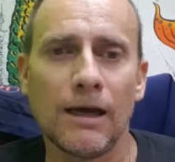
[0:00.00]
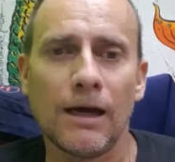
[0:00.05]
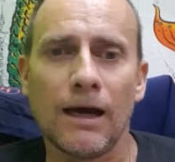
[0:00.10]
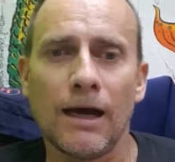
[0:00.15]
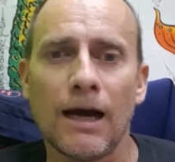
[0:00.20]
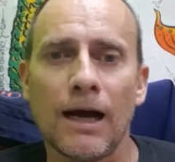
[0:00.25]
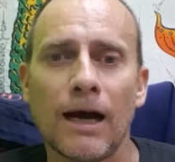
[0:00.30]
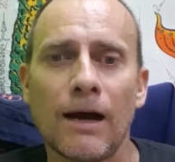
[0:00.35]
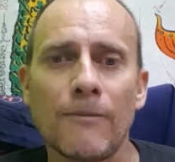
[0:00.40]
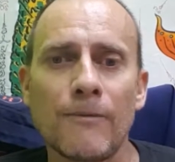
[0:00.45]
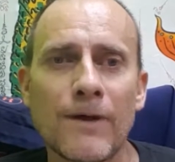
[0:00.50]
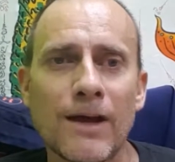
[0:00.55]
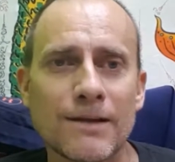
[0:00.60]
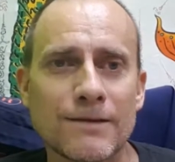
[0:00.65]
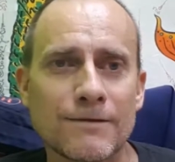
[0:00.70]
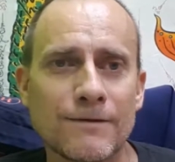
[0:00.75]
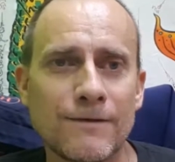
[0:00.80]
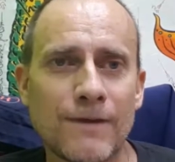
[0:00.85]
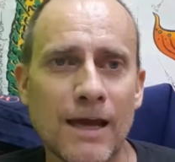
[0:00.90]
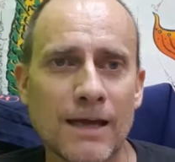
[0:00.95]

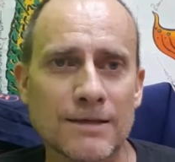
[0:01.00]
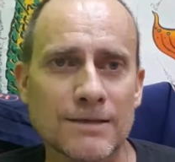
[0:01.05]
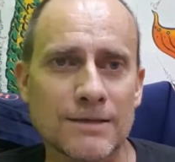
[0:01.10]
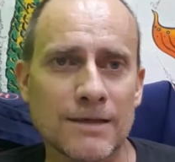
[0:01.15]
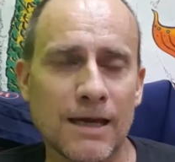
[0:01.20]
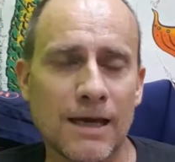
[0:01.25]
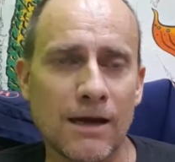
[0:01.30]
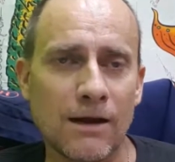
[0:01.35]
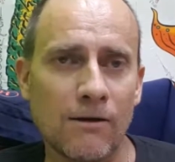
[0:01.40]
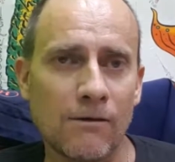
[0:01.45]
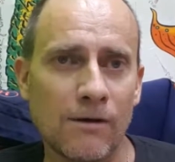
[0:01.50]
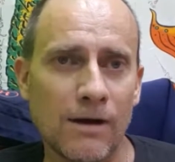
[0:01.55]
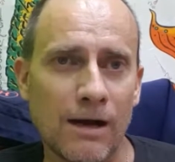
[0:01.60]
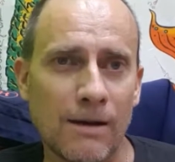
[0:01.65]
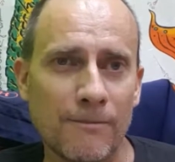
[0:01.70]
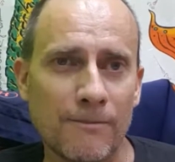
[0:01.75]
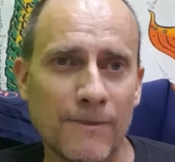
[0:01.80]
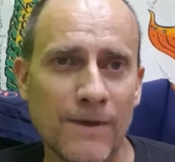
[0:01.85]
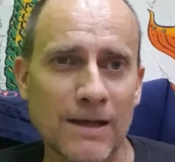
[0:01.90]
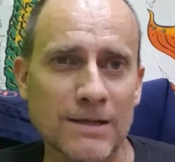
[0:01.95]
That's
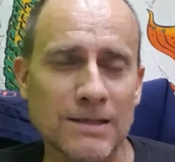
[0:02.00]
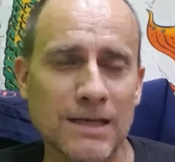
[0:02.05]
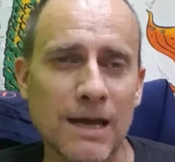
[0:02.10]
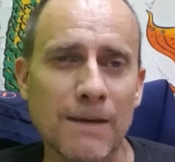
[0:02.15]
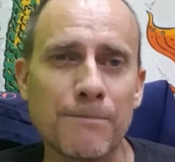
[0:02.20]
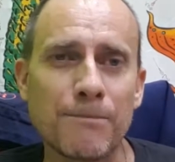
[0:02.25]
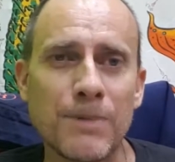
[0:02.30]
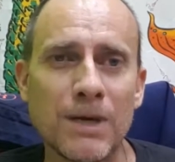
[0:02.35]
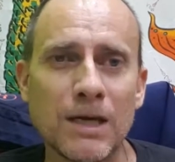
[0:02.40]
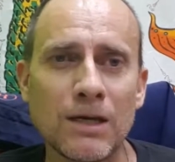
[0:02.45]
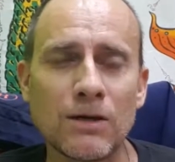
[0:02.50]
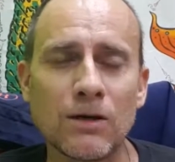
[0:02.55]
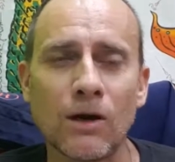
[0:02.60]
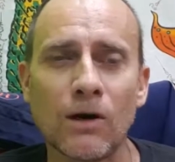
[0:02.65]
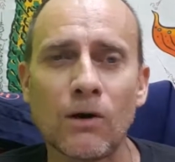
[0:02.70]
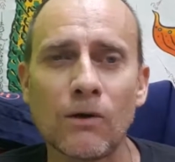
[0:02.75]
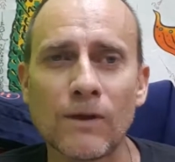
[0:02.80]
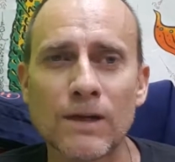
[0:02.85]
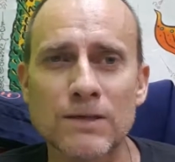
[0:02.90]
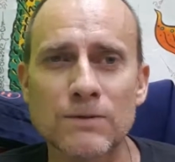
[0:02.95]
our big
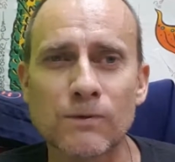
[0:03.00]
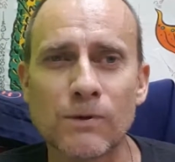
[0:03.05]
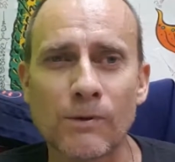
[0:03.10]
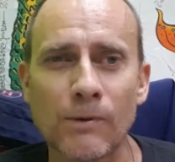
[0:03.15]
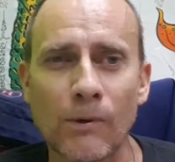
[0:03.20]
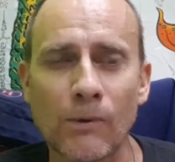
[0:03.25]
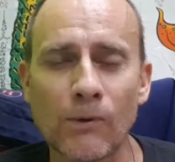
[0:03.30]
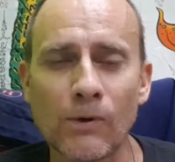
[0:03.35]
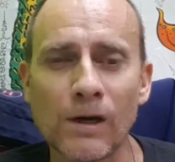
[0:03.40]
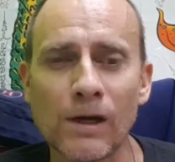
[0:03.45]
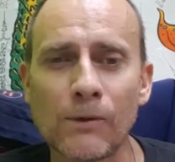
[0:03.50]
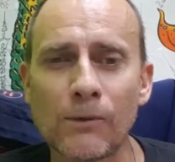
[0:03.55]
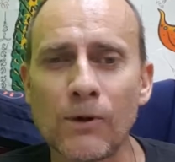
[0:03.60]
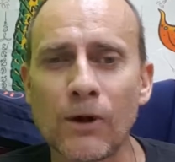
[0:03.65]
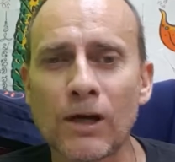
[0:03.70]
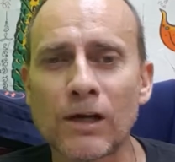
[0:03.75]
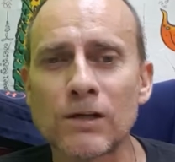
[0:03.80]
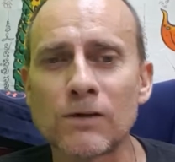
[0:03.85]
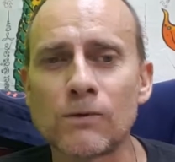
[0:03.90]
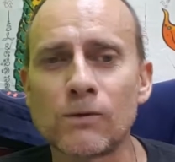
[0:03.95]
goal. That's what we're really
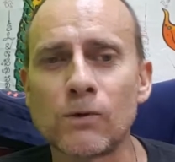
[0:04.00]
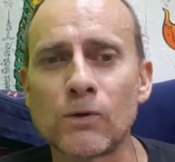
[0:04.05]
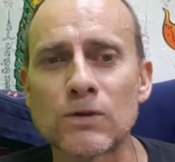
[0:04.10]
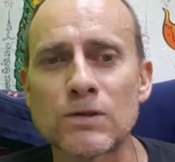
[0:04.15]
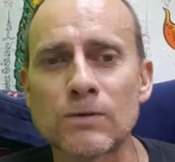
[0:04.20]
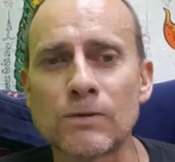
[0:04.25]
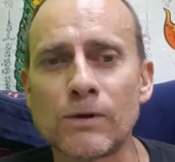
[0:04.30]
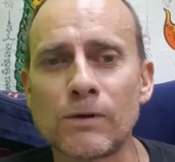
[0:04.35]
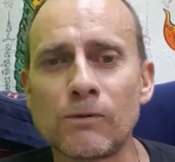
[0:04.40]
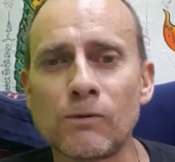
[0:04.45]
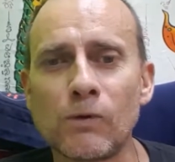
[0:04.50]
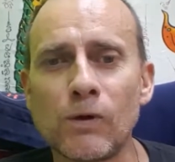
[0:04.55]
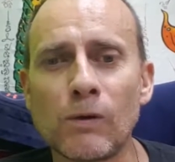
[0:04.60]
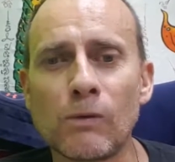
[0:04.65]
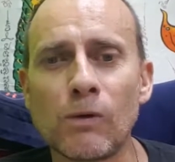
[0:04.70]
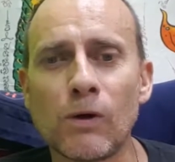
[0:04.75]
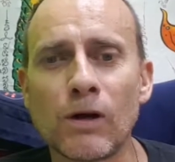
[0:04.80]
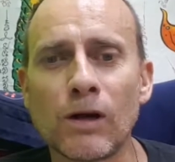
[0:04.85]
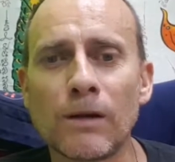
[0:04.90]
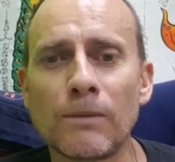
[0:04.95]
working towards. We
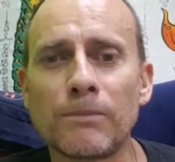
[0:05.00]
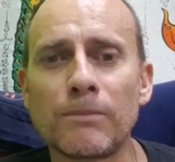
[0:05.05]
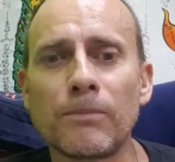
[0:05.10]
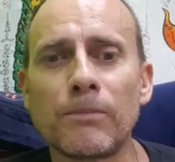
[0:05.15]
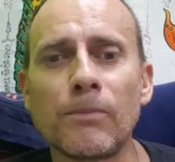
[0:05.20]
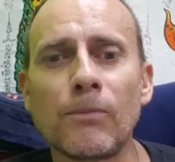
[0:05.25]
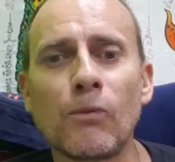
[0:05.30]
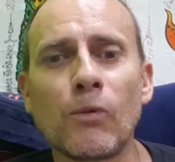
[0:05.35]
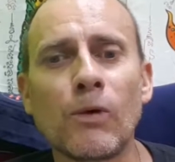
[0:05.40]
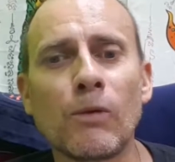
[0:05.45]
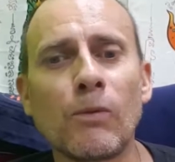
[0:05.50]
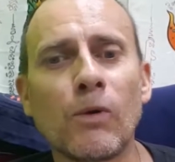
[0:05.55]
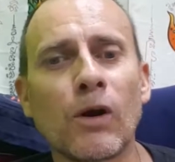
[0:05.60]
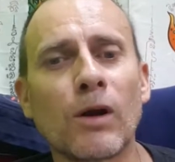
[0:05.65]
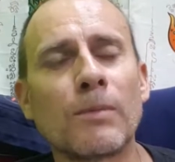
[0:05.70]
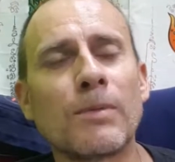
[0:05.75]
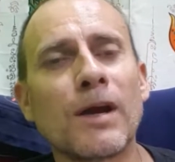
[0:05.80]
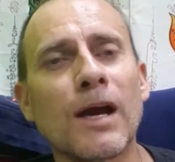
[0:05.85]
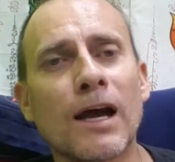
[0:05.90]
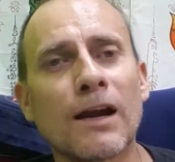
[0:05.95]
want to
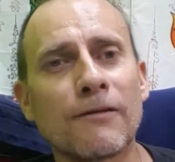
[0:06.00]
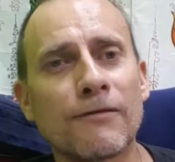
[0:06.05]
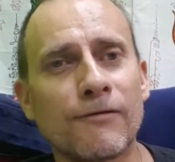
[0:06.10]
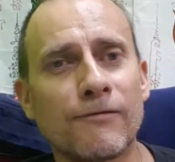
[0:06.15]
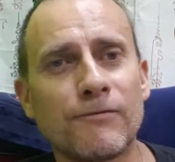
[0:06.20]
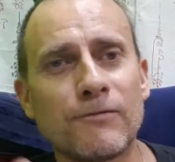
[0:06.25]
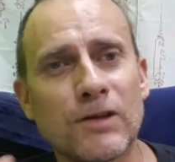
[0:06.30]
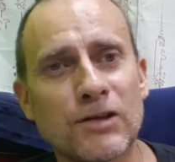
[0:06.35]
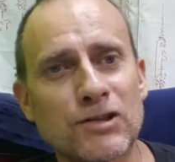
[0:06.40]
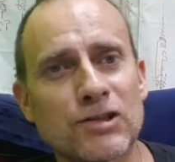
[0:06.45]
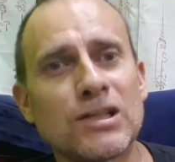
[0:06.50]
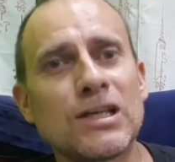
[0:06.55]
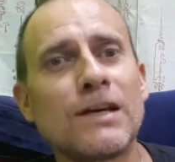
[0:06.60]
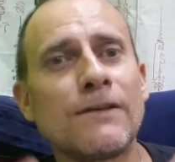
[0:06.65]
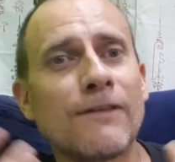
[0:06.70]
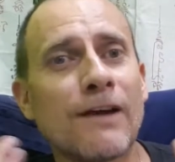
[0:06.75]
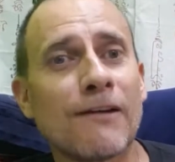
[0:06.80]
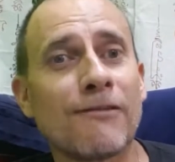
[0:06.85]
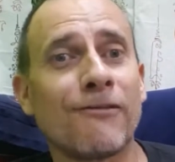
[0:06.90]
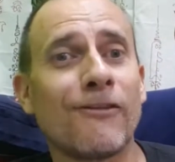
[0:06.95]
be able to
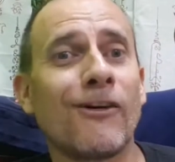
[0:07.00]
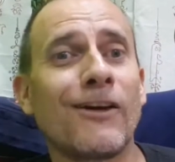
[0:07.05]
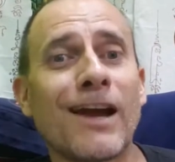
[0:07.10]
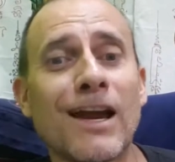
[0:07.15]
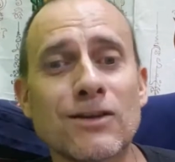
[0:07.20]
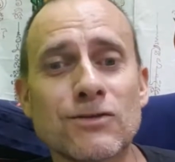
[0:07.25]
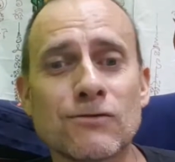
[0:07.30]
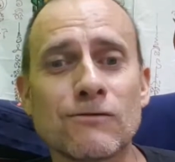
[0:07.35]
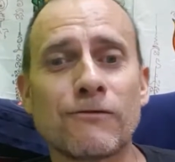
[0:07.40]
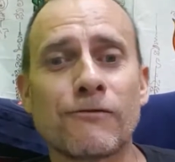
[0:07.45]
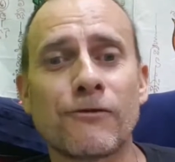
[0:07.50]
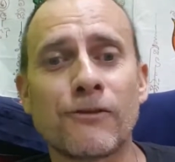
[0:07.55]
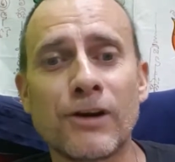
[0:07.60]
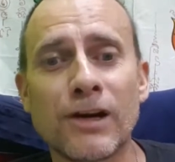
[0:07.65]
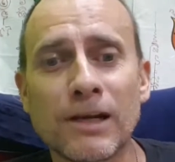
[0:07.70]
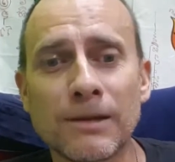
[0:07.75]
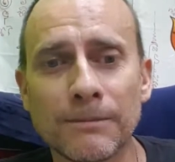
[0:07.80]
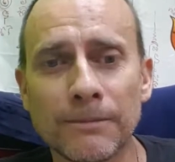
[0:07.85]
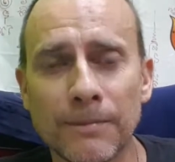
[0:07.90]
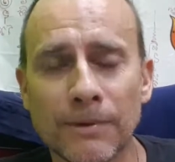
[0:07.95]
achieve our financial
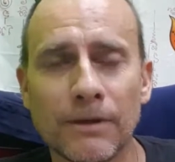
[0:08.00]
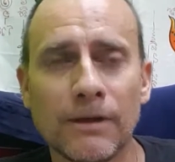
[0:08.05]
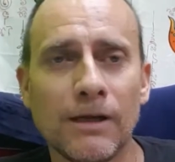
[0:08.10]
freedom.